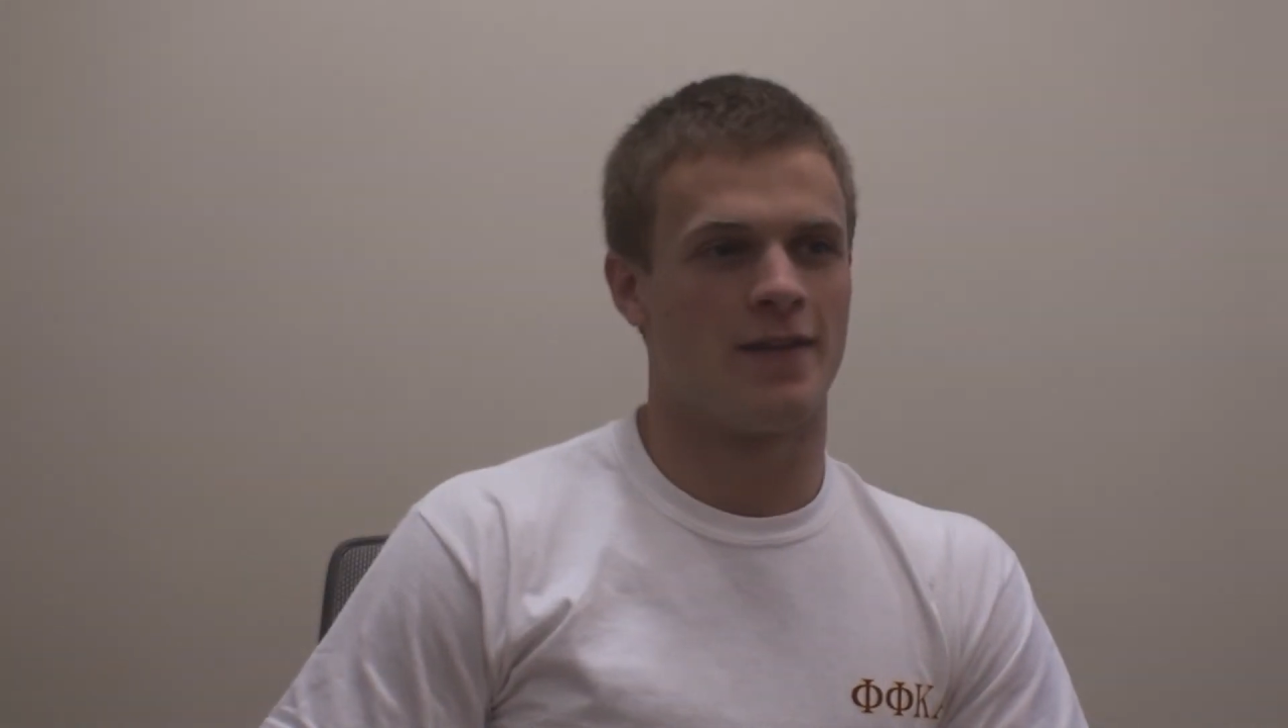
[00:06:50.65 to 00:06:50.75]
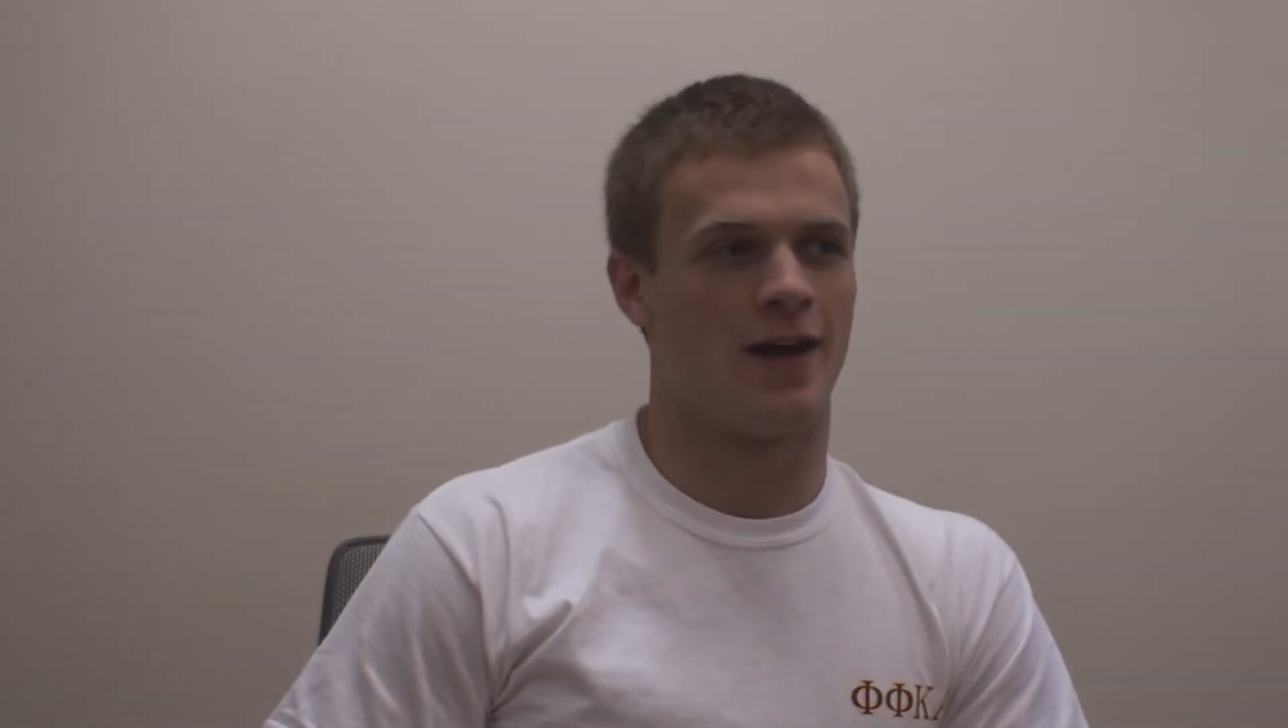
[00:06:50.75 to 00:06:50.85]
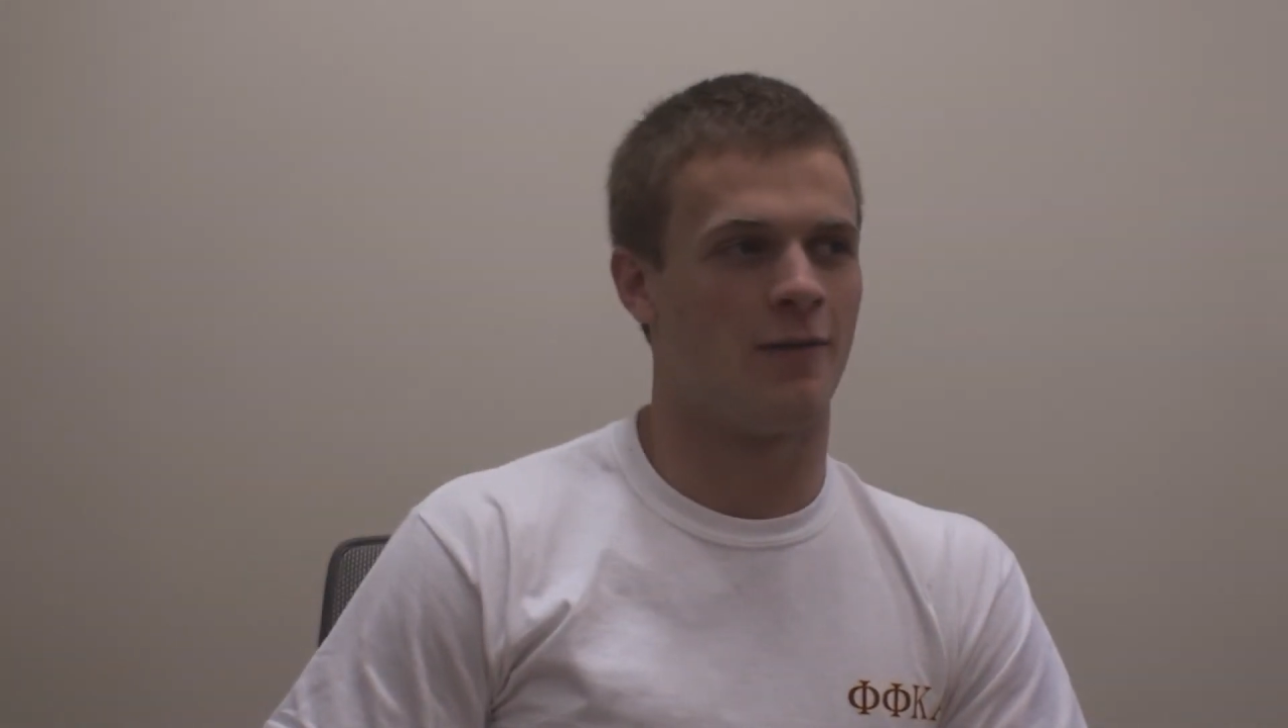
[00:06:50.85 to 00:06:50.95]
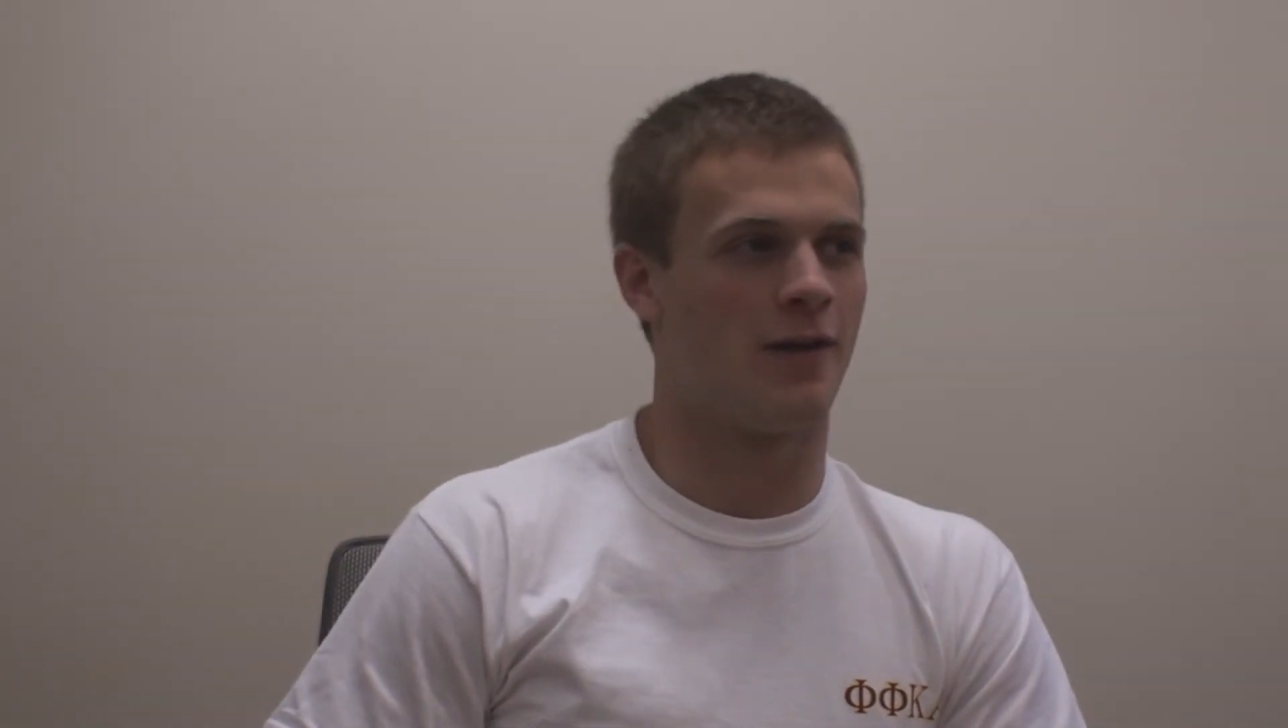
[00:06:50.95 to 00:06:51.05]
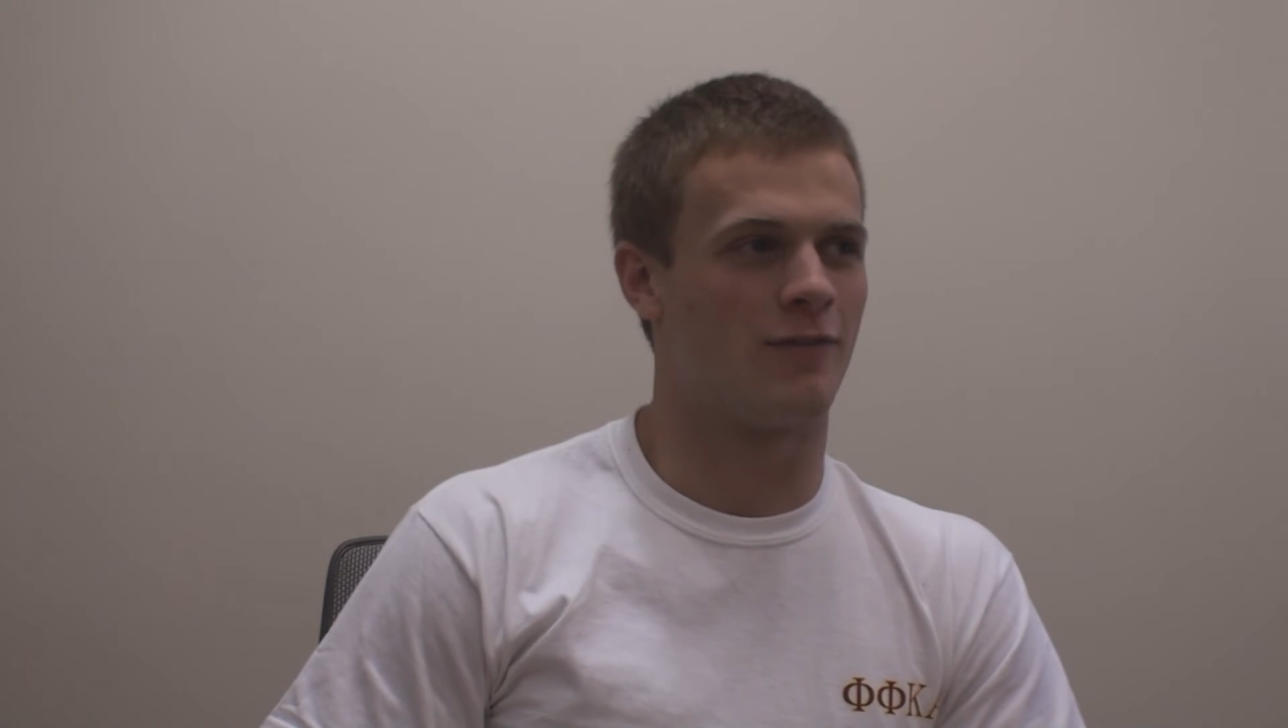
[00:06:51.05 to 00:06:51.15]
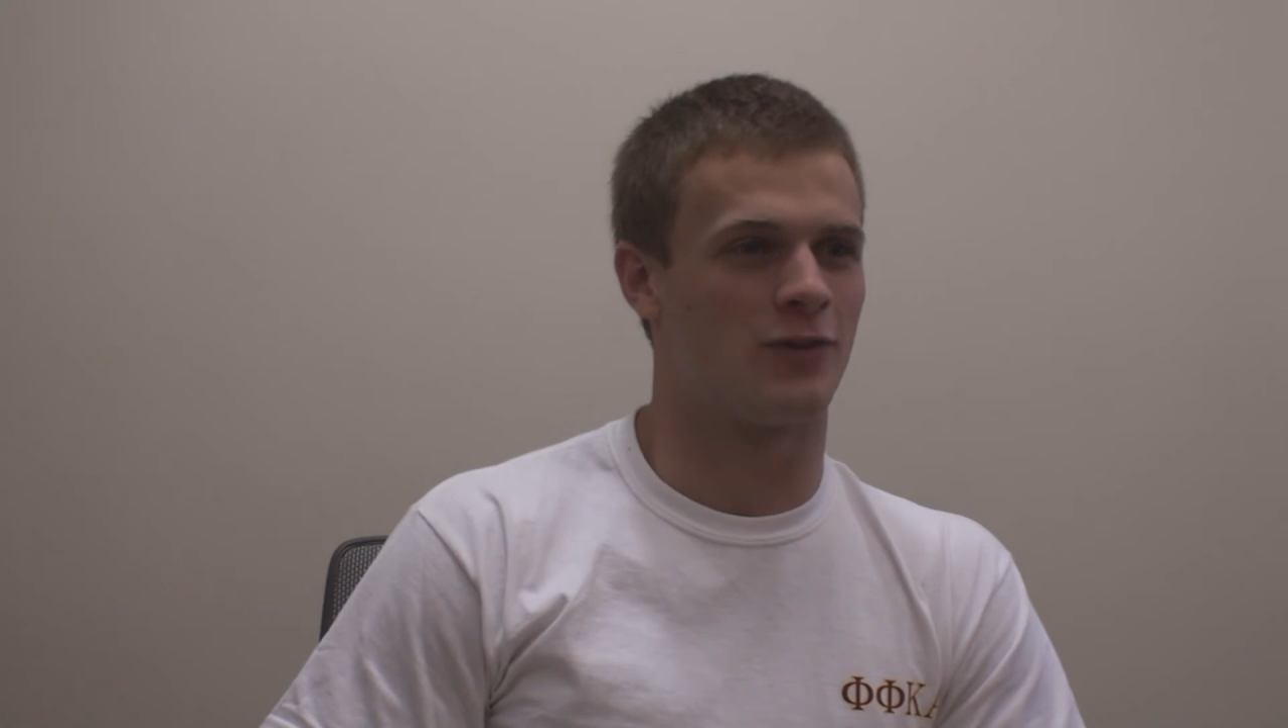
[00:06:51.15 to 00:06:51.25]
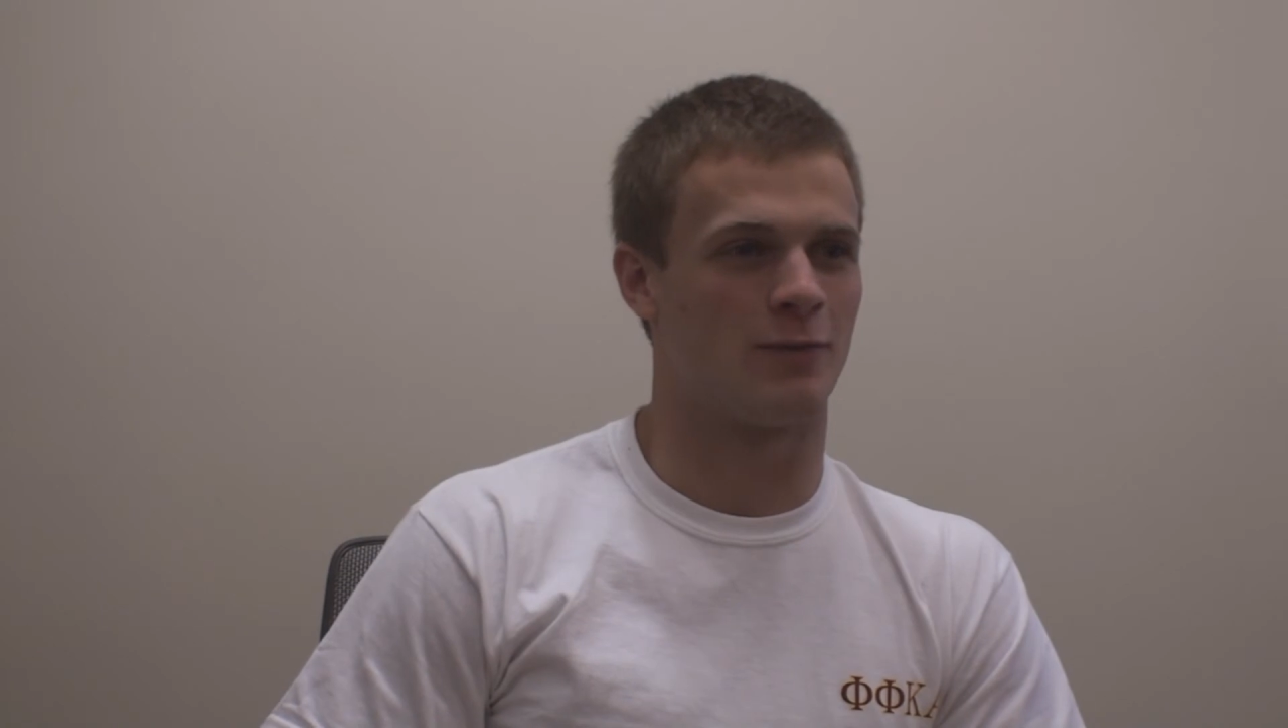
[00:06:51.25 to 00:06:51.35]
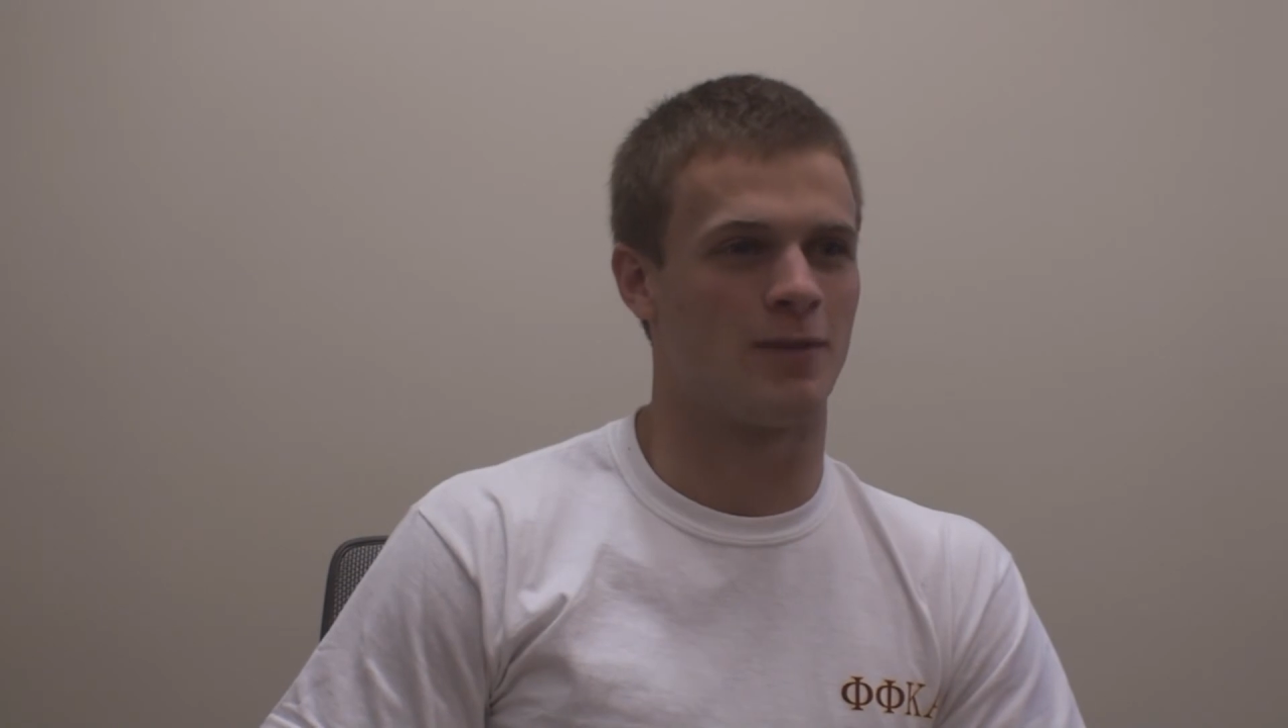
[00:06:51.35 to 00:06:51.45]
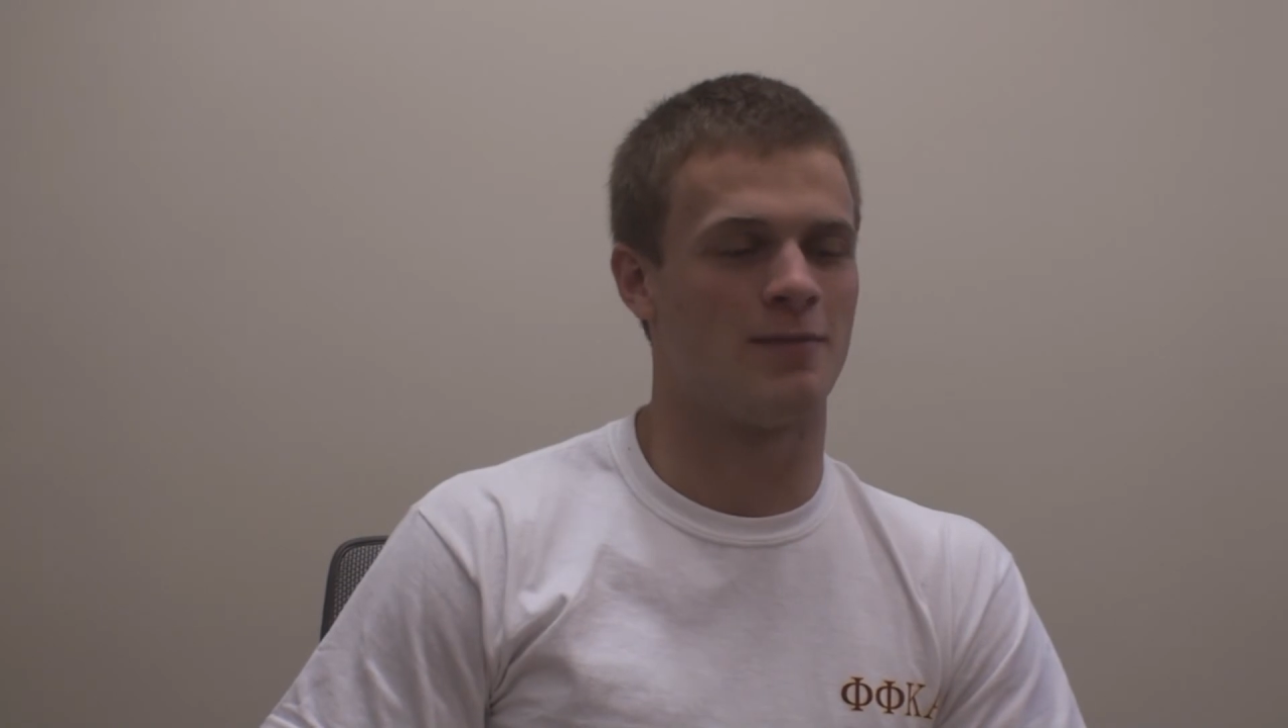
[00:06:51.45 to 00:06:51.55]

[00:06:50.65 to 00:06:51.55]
have term